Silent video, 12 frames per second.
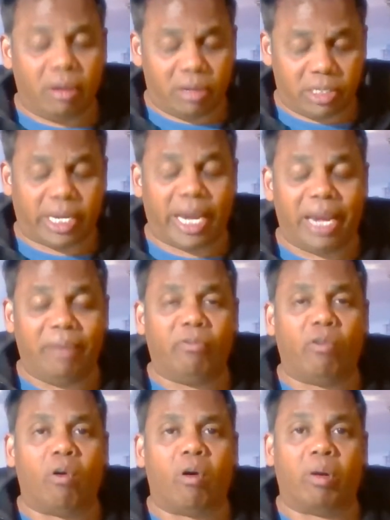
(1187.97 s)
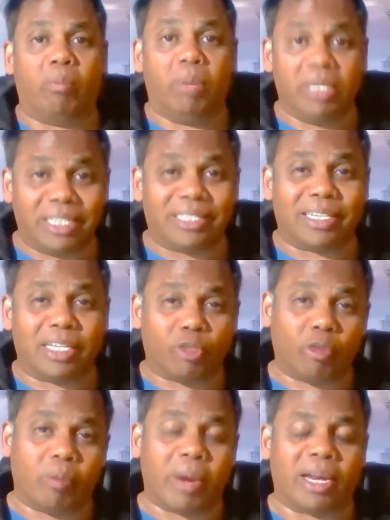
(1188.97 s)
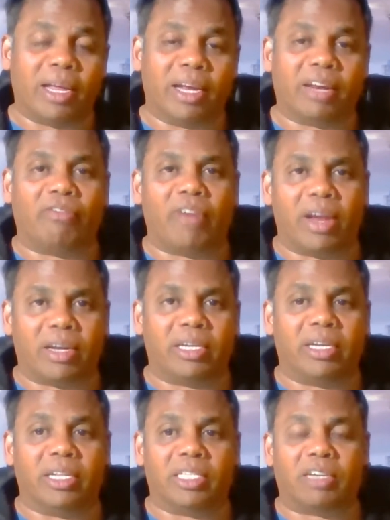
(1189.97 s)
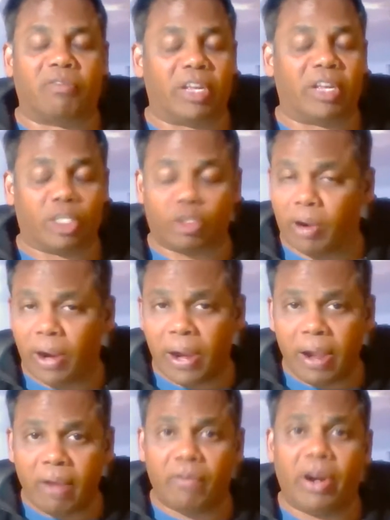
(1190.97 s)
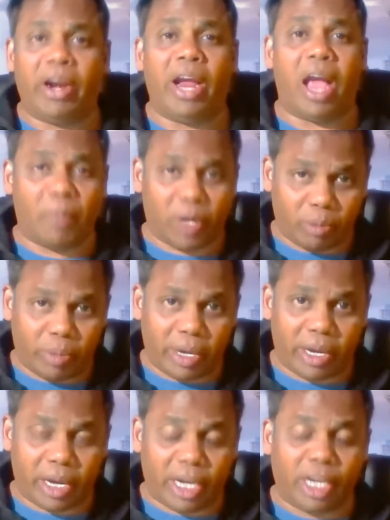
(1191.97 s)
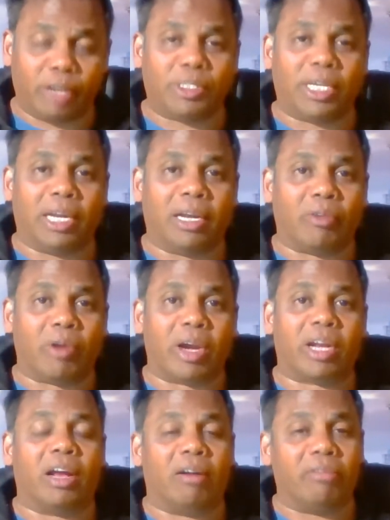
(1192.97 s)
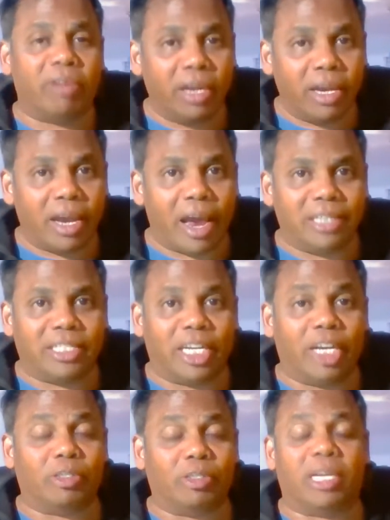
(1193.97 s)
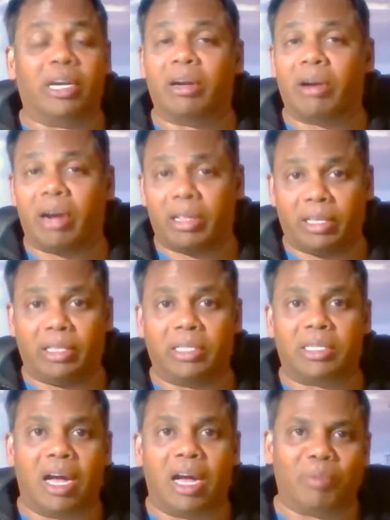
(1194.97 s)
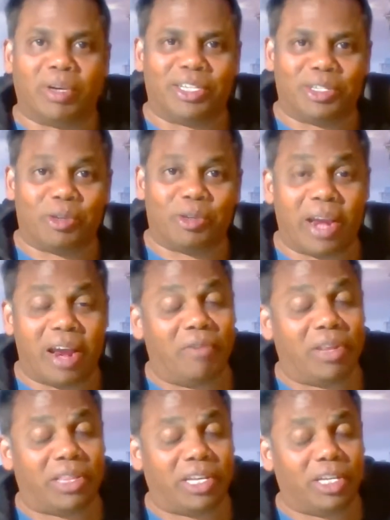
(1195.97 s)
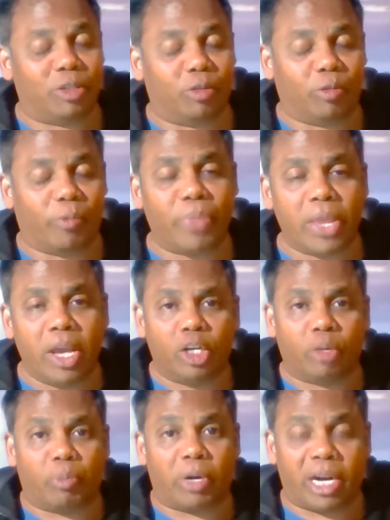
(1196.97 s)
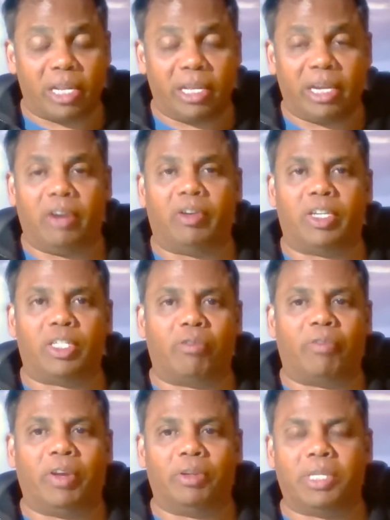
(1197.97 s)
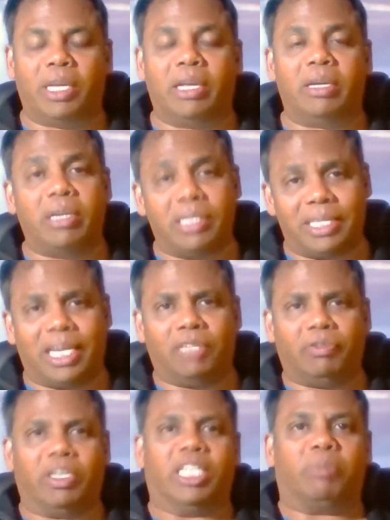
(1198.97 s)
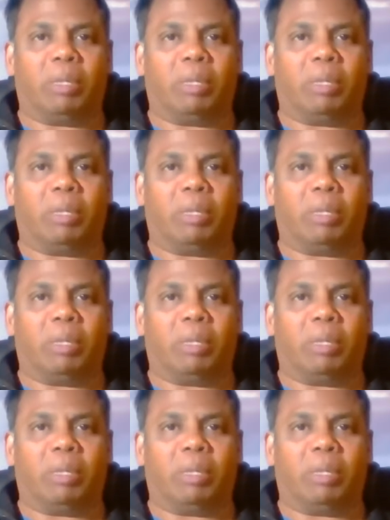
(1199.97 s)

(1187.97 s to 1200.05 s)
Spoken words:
scheme for businesses who might get affected and stuff like that. So very happy to be in New Zealand right now. as a New Zealander, I think this government is doing everything to protect the interests of New Zealanders as well as